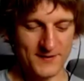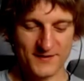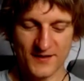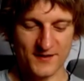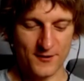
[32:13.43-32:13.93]

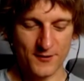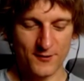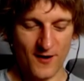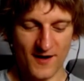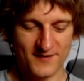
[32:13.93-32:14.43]
was just going
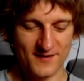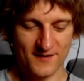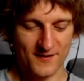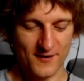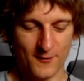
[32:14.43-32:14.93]
to ask,
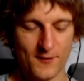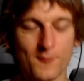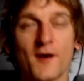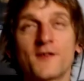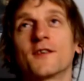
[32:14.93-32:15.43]
the
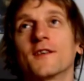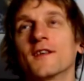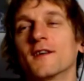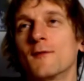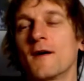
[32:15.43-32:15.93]

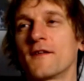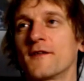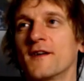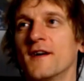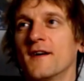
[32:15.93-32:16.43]
question
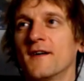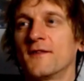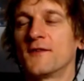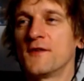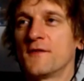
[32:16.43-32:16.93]
whether
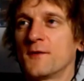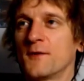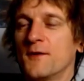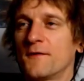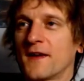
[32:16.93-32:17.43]
do
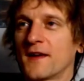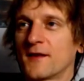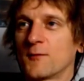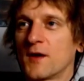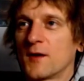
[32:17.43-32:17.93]
you think
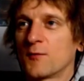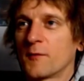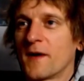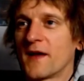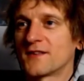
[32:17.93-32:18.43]
it
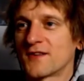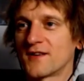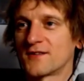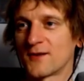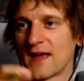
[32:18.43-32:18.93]
would make
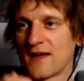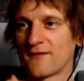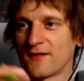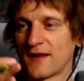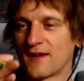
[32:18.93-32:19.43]
sense to
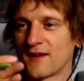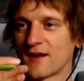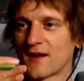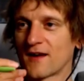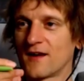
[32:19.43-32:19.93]
have like
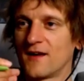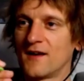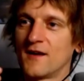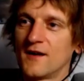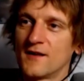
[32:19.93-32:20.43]

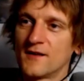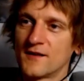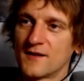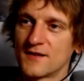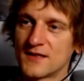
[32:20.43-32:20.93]

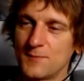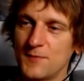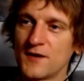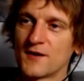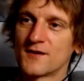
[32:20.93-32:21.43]

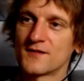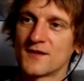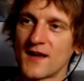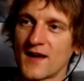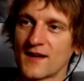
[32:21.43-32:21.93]
speakers
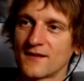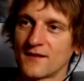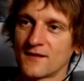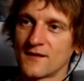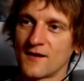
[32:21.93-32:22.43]

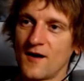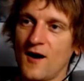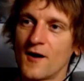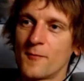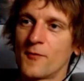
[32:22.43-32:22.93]
that
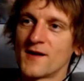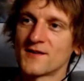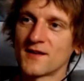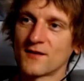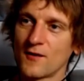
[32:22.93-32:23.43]
are
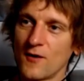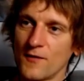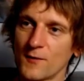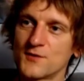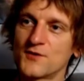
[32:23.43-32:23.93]
present
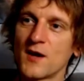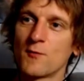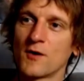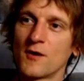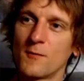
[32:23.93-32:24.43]
on those
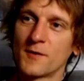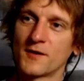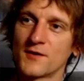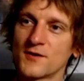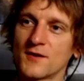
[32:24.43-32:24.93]
JWOC
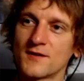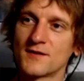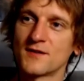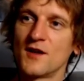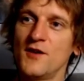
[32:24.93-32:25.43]

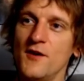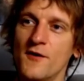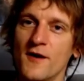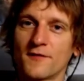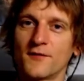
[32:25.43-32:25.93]
competitions
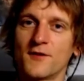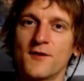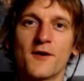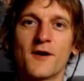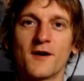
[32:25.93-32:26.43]
year after
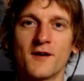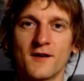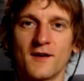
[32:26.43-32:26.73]
year?